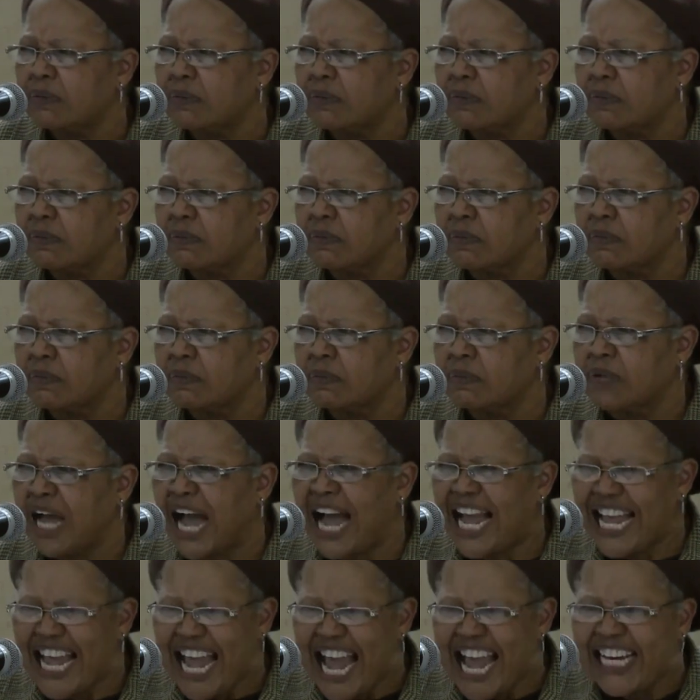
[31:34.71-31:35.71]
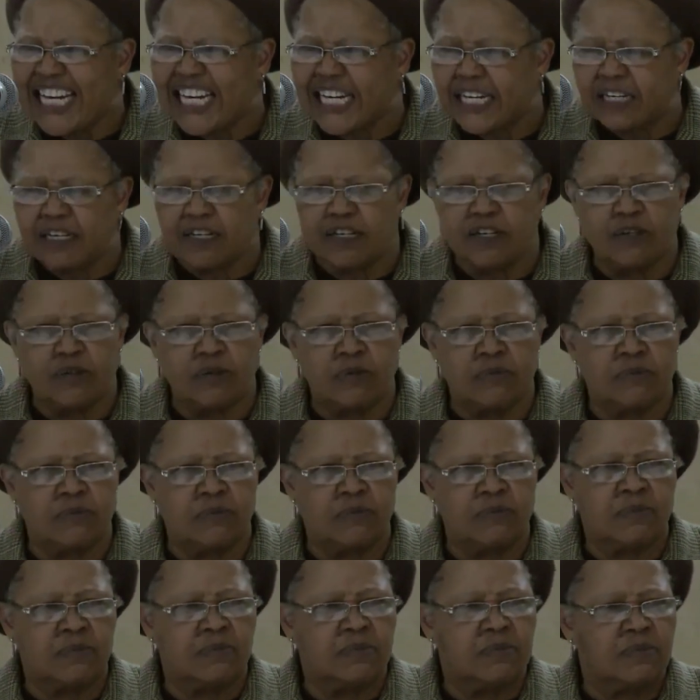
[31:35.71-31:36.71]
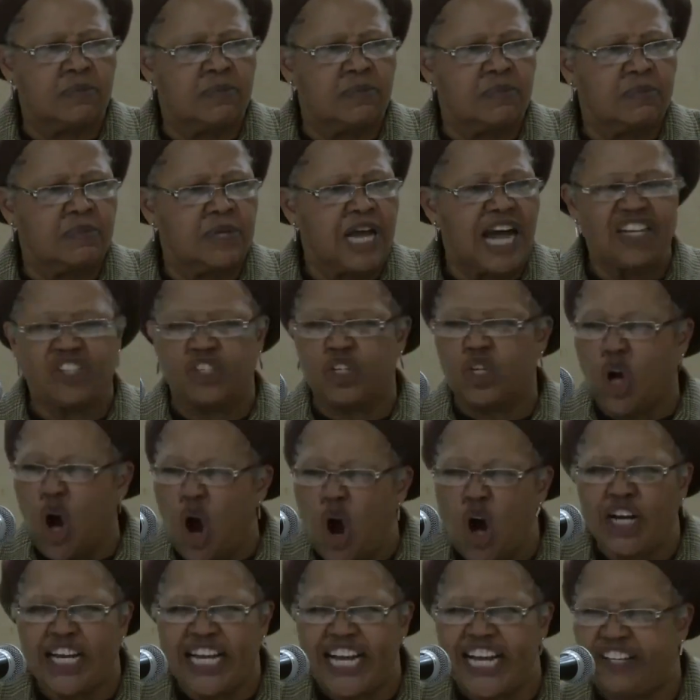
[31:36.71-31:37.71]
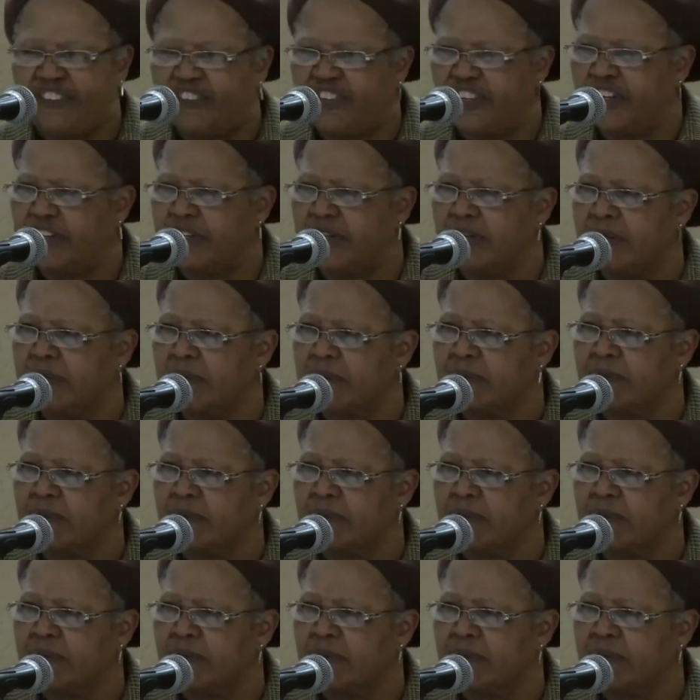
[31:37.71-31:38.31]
I hate it. And God hates it.